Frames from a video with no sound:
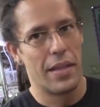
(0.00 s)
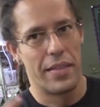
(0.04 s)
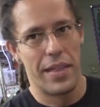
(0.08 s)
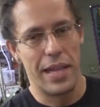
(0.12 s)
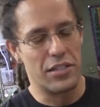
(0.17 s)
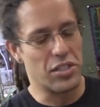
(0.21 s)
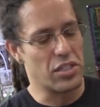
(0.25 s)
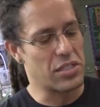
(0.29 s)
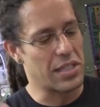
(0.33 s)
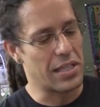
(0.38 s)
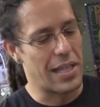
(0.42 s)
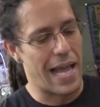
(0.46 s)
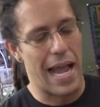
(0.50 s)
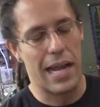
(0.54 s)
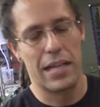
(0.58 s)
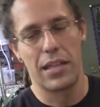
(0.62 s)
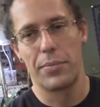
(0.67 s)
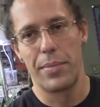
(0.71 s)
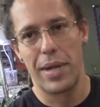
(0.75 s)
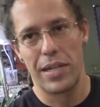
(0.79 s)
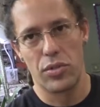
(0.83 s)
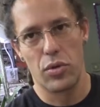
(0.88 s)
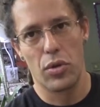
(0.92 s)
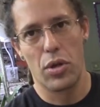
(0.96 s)
They just lack
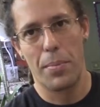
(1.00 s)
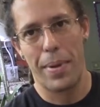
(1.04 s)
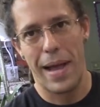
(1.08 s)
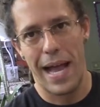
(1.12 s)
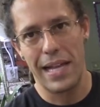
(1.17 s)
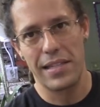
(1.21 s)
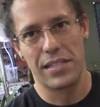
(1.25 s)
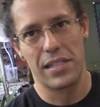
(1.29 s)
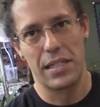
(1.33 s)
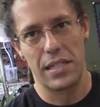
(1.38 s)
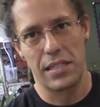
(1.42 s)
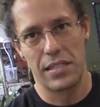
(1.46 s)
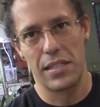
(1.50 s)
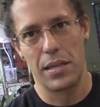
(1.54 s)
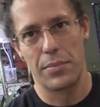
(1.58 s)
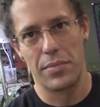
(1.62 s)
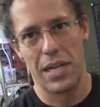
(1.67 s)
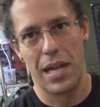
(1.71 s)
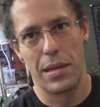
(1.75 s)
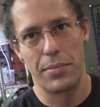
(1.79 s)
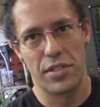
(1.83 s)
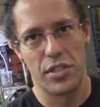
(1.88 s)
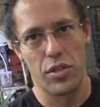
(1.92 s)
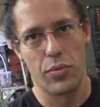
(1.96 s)
the mental capacity
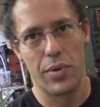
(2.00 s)
sometimes